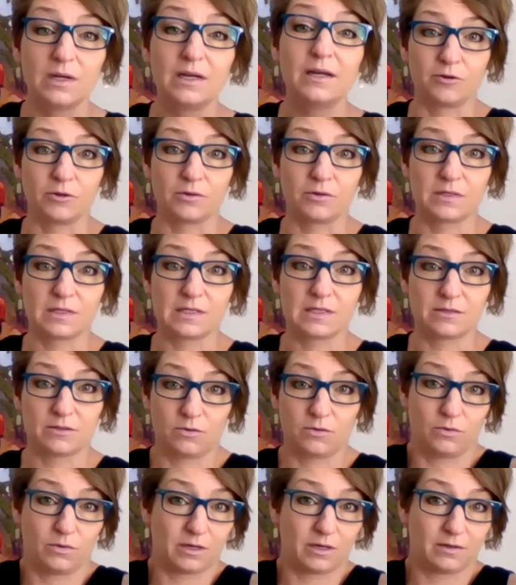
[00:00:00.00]
folks
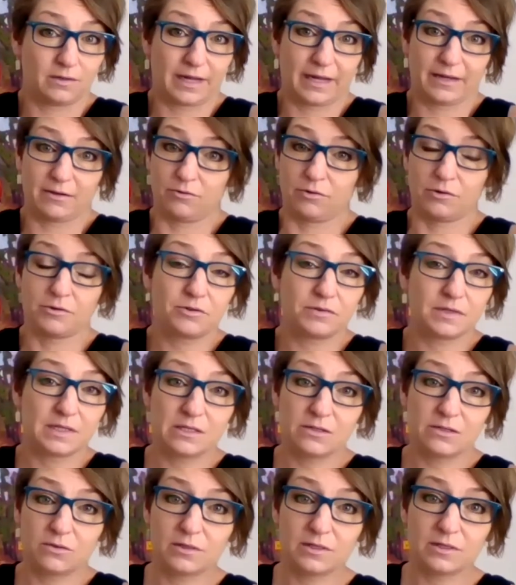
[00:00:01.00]
who are at grocery
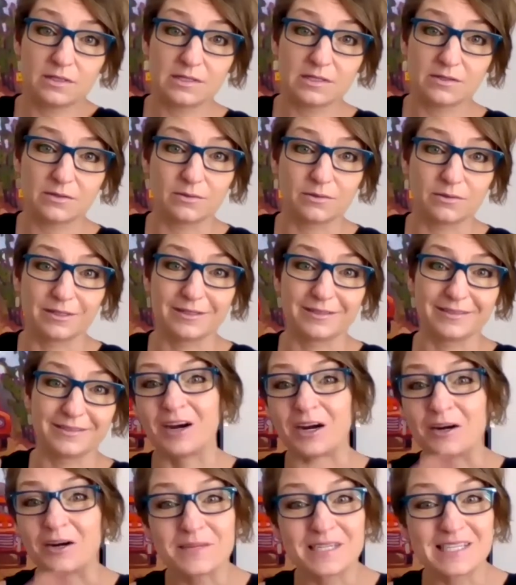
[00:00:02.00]
stores or
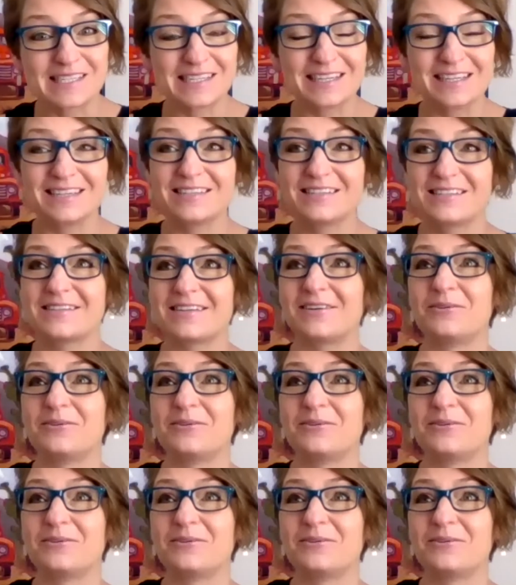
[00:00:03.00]
pharmacies